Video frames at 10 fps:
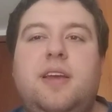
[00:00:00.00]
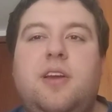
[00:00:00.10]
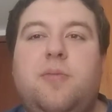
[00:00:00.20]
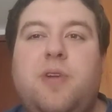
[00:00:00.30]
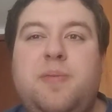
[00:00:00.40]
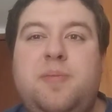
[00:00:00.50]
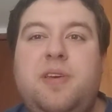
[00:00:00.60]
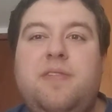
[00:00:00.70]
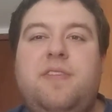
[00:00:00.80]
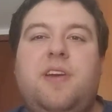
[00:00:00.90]
It'll probably
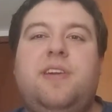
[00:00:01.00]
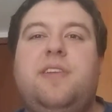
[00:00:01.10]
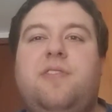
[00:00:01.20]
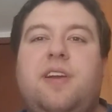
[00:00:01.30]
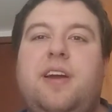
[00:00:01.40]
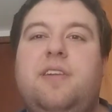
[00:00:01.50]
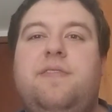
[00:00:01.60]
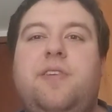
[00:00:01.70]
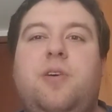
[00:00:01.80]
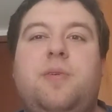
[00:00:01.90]
be a very different kind of
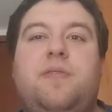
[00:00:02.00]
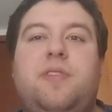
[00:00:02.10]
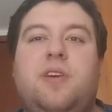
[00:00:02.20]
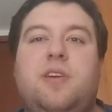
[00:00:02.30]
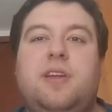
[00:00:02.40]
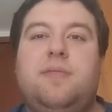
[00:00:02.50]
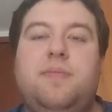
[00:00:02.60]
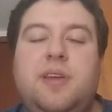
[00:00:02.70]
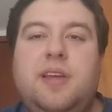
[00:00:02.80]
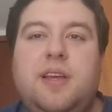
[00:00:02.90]
film if they're gonna
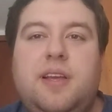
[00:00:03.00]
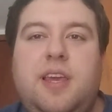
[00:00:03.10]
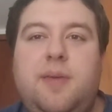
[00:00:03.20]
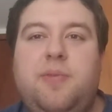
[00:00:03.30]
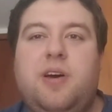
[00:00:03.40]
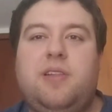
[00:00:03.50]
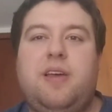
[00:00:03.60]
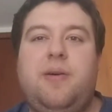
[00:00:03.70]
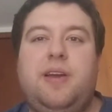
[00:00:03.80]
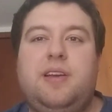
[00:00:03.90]
keep on
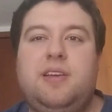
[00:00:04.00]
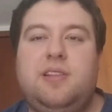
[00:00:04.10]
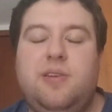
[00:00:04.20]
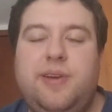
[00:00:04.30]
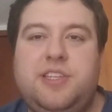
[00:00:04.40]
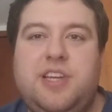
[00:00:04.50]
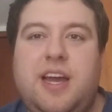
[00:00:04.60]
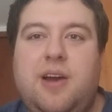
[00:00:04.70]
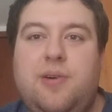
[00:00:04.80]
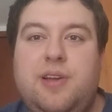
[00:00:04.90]
allowing Chloe
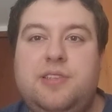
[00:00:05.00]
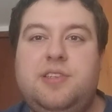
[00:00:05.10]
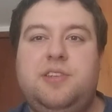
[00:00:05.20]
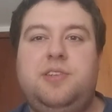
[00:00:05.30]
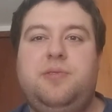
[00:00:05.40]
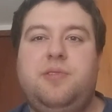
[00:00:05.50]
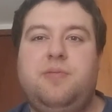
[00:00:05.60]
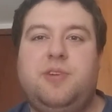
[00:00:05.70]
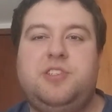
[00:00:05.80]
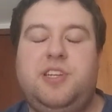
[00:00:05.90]
Zhao to do
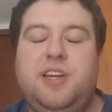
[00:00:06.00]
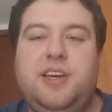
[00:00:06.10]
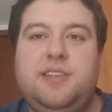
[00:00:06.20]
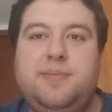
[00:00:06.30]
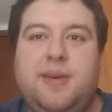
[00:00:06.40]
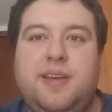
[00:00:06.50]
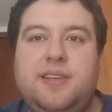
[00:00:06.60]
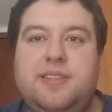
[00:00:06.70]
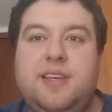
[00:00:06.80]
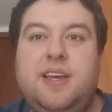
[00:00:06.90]
what she does,
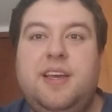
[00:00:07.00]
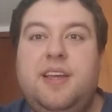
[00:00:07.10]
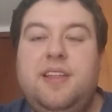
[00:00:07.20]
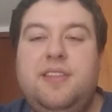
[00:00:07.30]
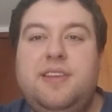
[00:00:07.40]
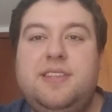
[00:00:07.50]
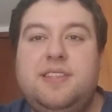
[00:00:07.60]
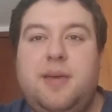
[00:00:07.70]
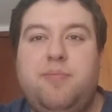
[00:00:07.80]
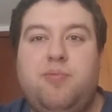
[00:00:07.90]
because this
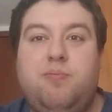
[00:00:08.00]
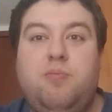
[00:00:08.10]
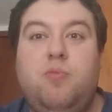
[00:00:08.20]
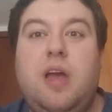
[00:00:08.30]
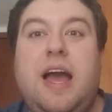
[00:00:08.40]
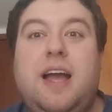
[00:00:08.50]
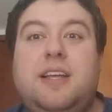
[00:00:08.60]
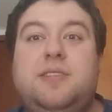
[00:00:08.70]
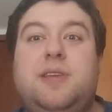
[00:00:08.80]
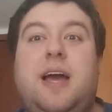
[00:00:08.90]
is a
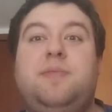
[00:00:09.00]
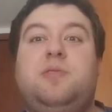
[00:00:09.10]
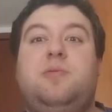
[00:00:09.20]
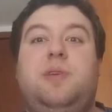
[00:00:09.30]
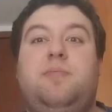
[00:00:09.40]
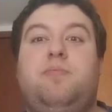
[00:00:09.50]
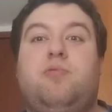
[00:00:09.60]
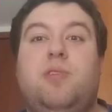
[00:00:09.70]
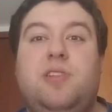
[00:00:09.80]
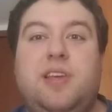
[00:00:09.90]
absolutely
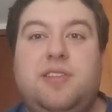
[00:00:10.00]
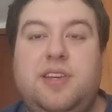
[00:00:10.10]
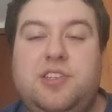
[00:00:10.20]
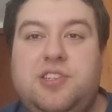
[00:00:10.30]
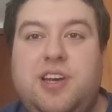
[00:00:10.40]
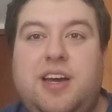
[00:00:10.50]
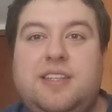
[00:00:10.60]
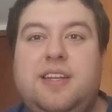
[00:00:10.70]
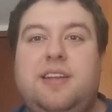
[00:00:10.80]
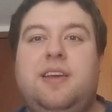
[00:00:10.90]
brilliantly
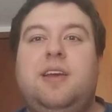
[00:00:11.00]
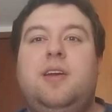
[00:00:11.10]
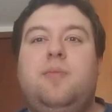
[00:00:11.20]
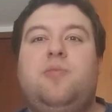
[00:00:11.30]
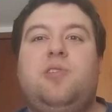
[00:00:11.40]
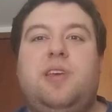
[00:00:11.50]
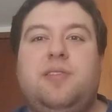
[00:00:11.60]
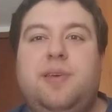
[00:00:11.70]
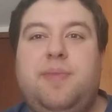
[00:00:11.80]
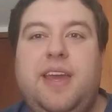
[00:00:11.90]
shot and
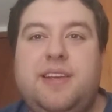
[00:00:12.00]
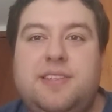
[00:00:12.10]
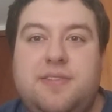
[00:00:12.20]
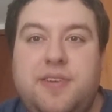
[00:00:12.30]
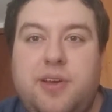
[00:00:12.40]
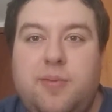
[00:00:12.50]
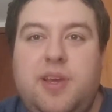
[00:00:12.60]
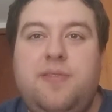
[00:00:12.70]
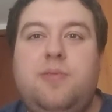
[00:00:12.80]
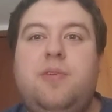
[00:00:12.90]
brilliantly paced film,
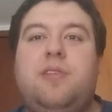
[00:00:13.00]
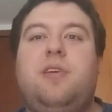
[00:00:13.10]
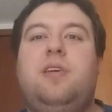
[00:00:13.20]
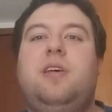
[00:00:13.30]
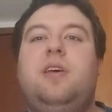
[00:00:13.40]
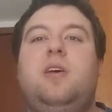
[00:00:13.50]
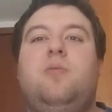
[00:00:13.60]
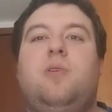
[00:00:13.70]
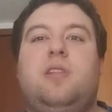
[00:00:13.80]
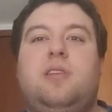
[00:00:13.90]
even with
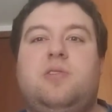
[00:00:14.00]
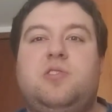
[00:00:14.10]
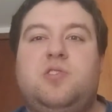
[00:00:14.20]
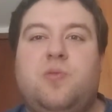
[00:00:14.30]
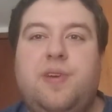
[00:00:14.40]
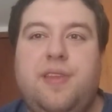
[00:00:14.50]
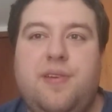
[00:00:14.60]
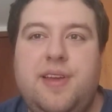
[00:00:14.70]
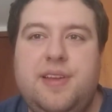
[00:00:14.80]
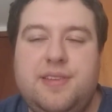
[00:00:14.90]
what little story
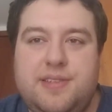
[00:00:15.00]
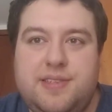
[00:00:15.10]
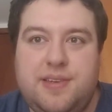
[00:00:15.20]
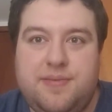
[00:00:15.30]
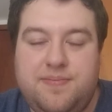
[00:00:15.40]
there is.